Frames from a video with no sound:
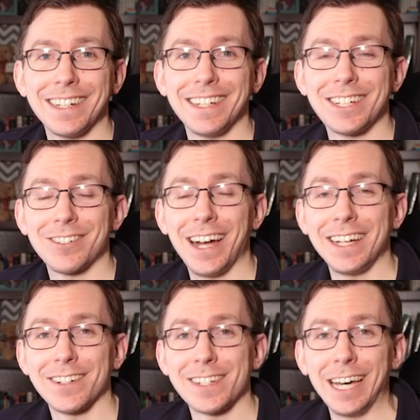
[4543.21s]
uh, try it
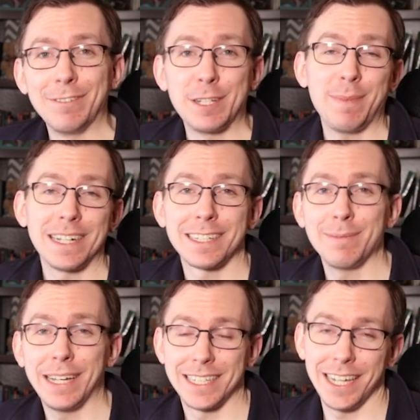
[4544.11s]
yourself especially
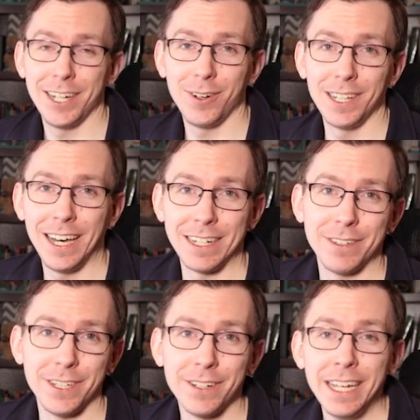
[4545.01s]
because i know a lot of
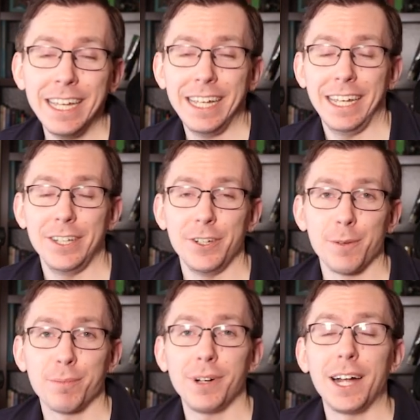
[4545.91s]
you in your
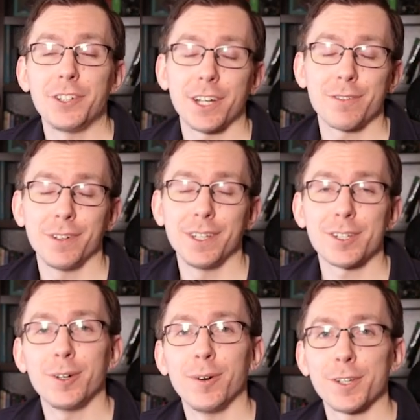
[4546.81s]
projects for this
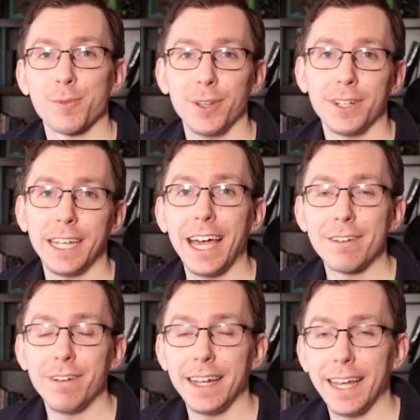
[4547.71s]
course were looking at
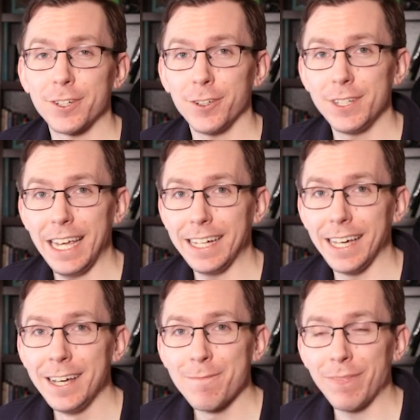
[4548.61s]
financial data
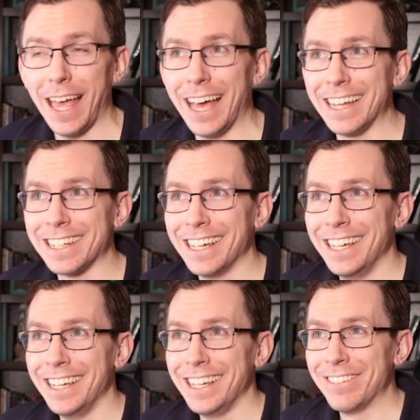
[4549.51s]
and
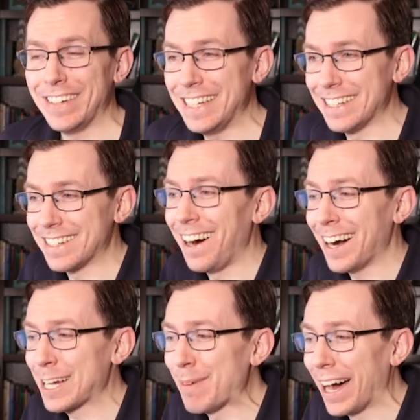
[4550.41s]
we didn't talk
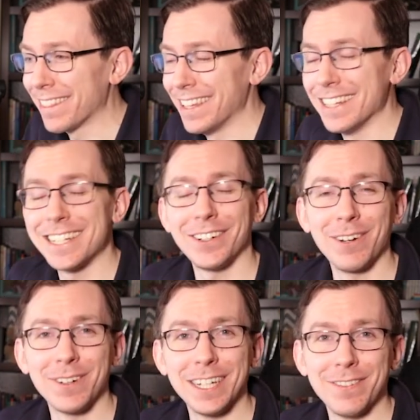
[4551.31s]
about this, so I
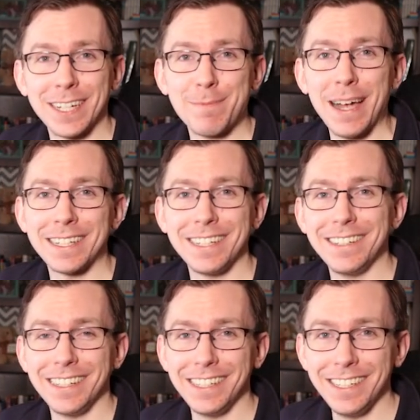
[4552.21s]
wouldn't have expected you to
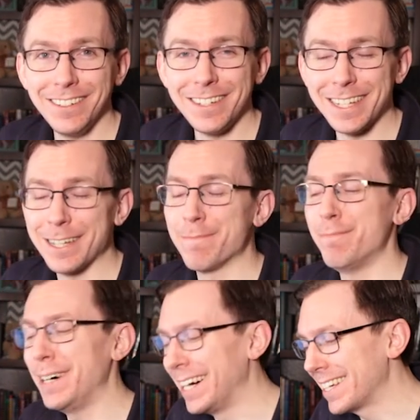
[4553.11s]
use it.
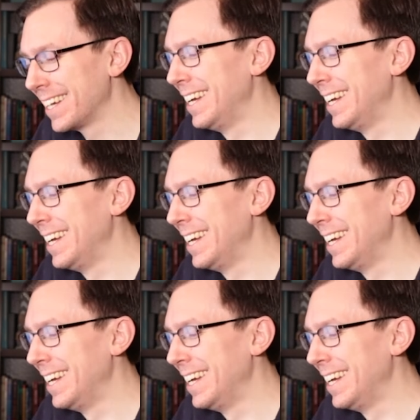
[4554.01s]
But